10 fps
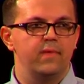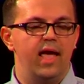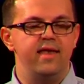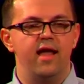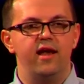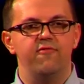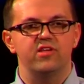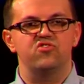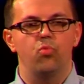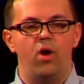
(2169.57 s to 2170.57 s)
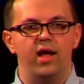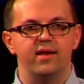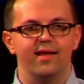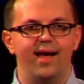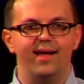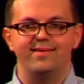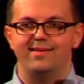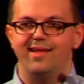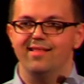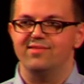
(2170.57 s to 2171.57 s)
And none of us want God to
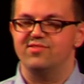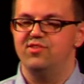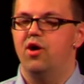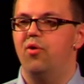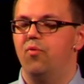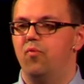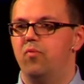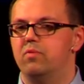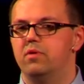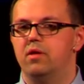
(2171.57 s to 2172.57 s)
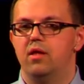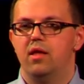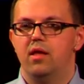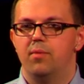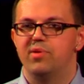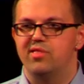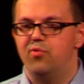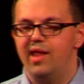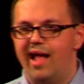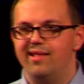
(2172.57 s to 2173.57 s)
tell us no. But the
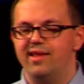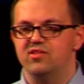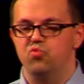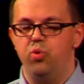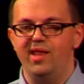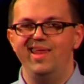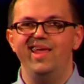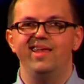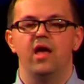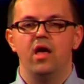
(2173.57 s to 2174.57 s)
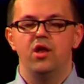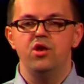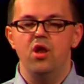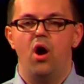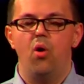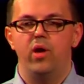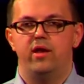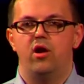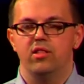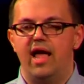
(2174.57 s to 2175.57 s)
reality is, we need no
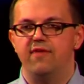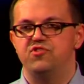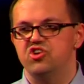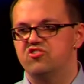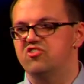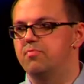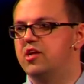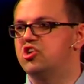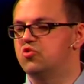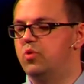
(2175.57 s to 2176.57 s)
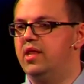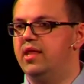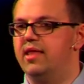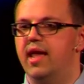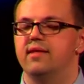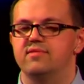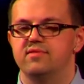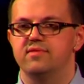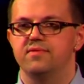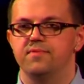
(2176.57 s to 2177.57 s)
in our life just as much as we need
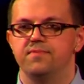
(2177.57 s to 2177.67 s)
yes.